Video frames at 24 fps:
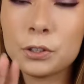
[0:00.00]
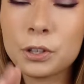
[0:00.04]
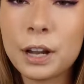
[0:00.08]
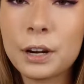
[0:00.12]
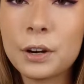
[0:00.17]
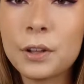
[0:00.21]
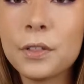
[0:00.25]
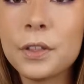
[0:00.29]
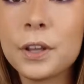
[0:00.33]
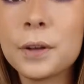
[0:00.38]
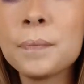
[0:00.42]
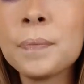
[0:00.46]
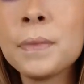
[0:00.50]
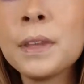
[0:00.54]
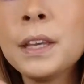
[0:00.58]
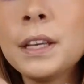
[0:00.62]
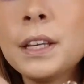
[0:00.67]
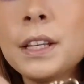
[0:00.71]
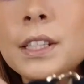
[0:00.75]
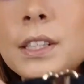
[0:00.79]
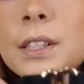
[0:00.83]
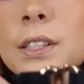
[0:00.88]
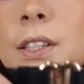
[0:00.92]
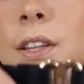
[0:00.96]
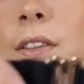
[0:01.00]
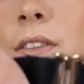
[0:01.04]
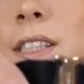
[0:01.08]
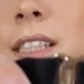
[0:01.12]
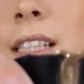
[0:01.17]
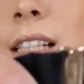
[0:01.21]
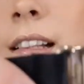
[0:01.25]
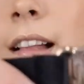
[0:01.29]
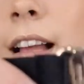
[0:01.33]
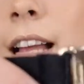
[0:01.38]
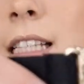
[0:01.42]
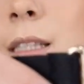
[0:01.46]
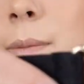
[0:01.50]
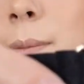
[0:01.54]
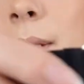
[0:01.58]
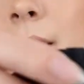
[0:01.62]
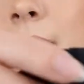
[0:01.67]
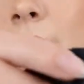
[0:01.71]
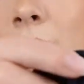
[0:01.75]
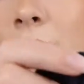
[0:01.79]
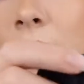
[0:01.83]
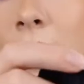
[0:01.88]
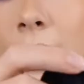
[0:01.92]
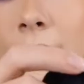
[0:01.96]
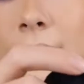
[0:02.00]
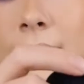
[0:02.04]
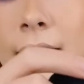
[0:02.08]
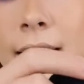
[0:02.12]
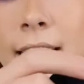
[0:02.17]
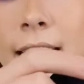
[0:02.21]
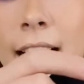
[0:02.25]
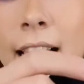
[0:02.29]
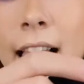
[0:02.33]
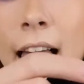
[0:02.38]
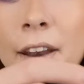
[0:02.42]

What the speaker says: try it on though. So it's got this clasp together neck detail,